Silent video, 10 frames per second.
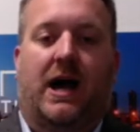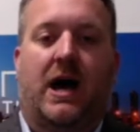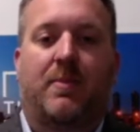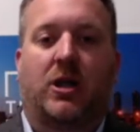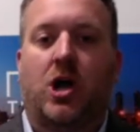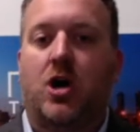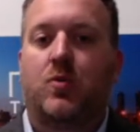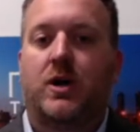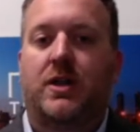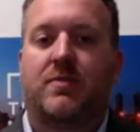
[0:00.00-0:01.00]
Along
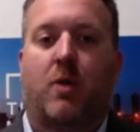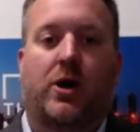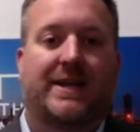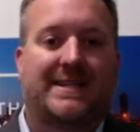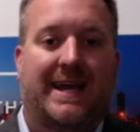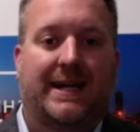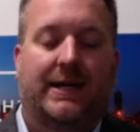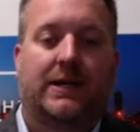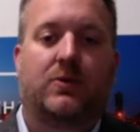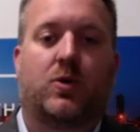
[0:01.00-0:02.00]
with market
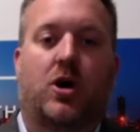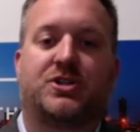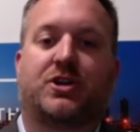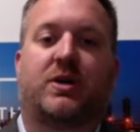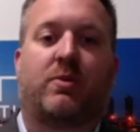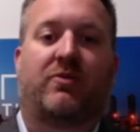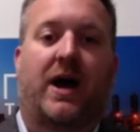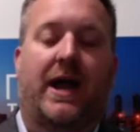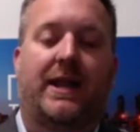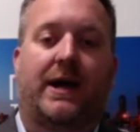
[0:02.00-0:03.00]
data, we're also going to
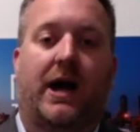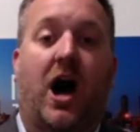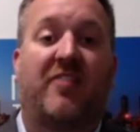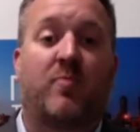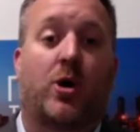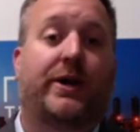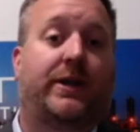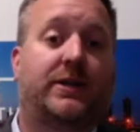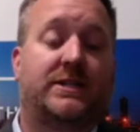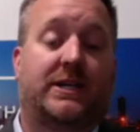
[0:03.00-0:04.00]
provide
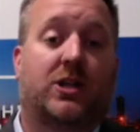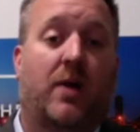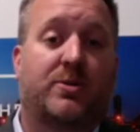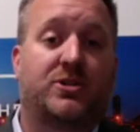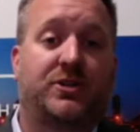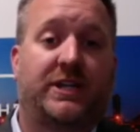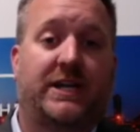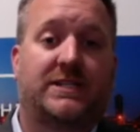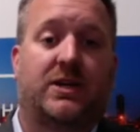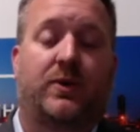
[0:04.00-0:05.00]
off-market deal
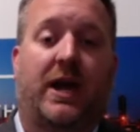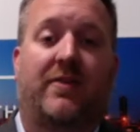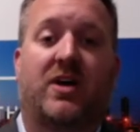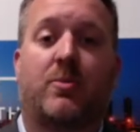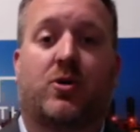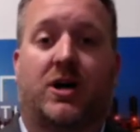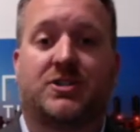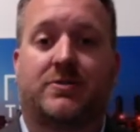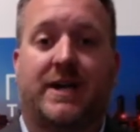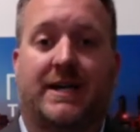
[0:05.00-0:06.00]
opportunities that we have come
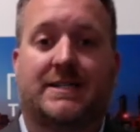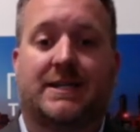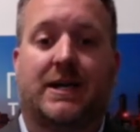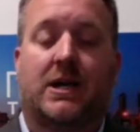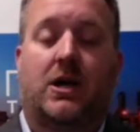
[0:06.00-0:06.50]
across our desk.